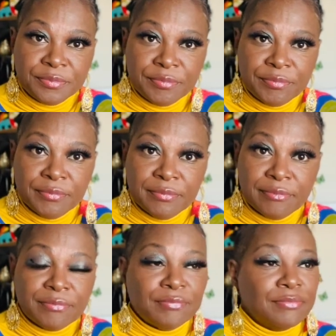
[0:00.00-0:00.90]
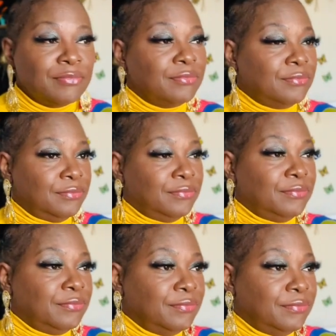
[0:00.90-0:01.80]

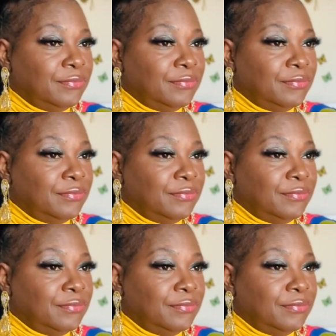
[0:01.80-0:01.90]
No one is speaking in this clip.